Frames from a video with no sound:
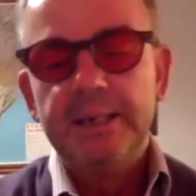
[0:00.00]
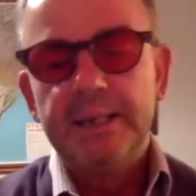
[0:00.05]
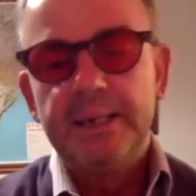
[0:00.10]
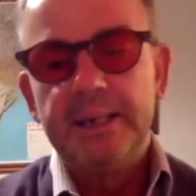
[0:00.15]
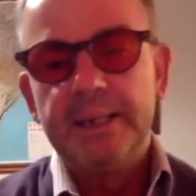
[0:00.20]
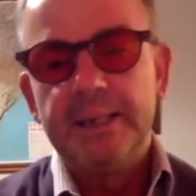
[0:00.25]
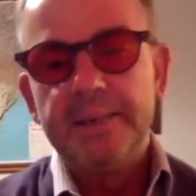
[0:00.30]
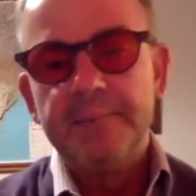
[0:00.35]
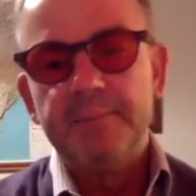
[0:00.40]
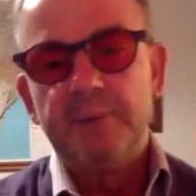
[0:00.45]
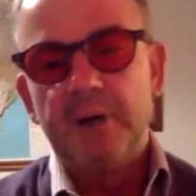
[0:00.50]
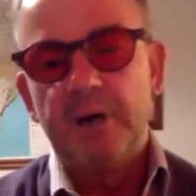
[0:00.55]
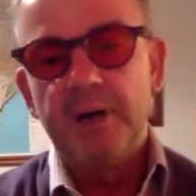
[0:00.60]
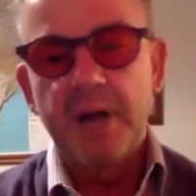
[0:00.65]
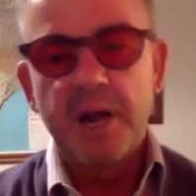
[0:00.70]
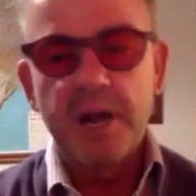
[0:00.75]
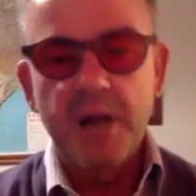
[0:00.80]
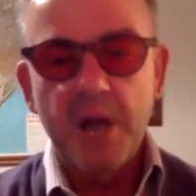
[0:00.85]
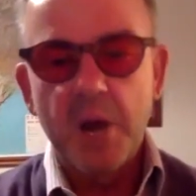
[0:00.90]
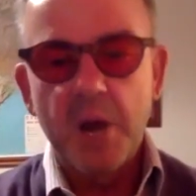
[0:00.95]
I
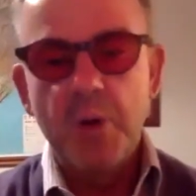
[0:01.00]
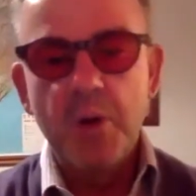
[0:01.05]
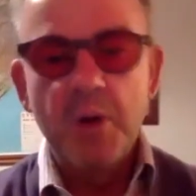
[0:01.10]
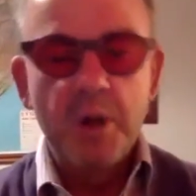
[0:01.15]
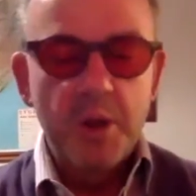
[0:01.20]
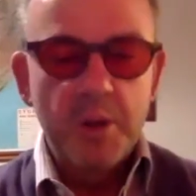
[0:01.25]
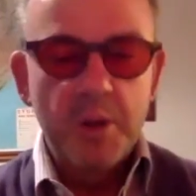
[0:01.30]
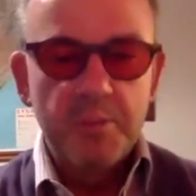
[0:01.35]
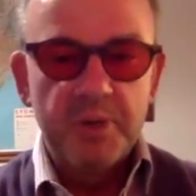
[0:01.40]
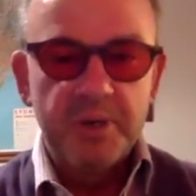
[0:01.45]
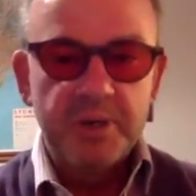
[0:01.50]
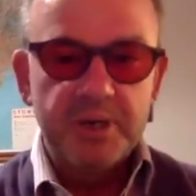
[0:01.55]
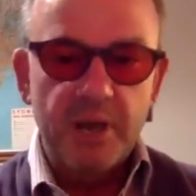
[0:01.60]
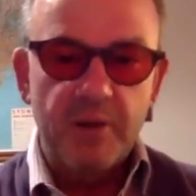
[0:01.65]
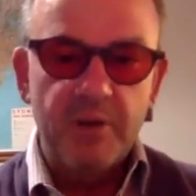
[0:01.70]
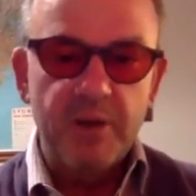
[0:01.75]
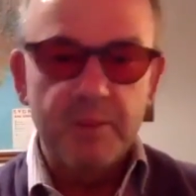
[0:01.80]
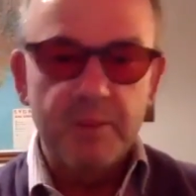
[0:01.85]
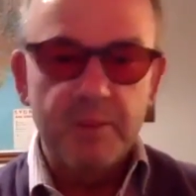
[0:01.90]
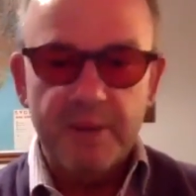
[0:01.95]
don't know. But
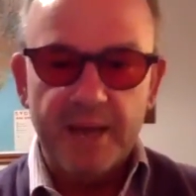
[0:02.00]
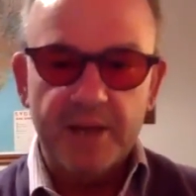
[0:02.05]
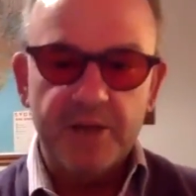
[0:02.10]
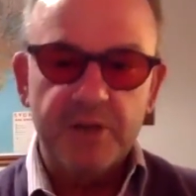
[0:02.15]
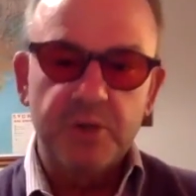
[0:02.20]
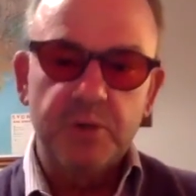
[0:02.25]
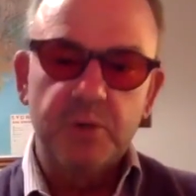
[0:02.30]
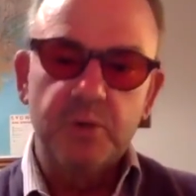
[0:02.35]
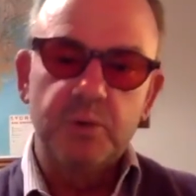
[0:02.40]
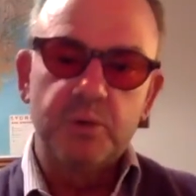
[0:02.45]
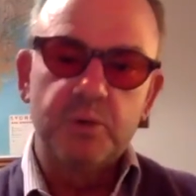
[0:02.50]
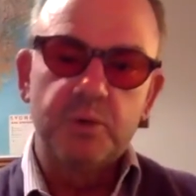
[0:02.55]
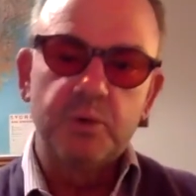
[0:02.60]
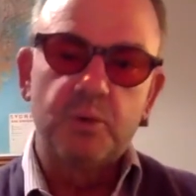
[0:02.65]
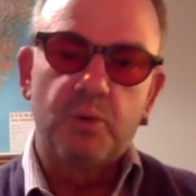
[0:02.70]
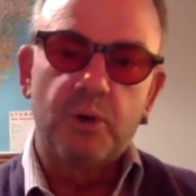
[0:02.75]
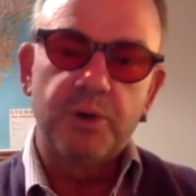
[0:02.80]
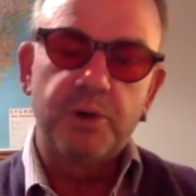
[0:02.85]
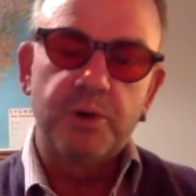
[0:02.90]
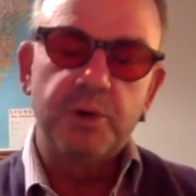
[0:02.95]
going back to
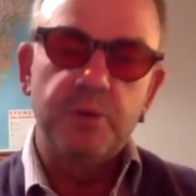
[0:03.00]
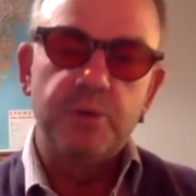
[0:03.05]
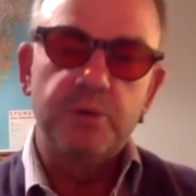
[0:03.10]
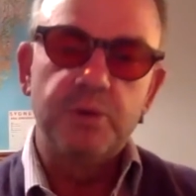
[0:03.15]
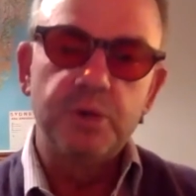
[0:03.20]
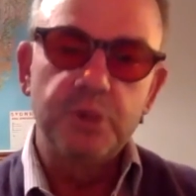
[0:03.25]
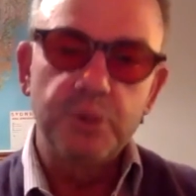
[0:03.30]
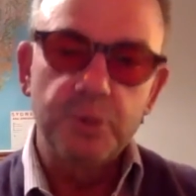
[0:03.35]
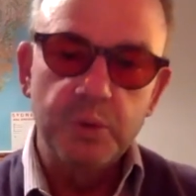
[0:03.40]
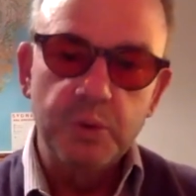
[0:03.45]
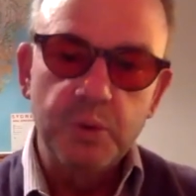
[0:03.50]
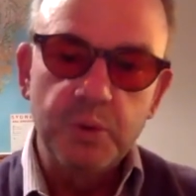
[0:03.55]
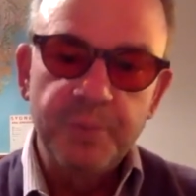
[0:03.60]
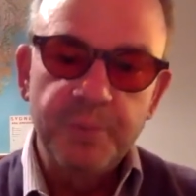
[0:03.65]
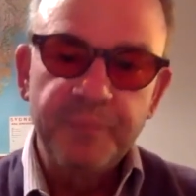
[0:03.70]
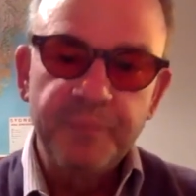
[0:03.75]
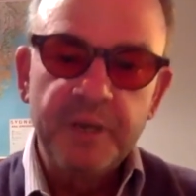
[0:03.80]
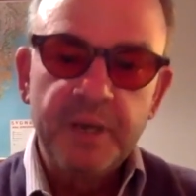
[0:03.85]
what you do,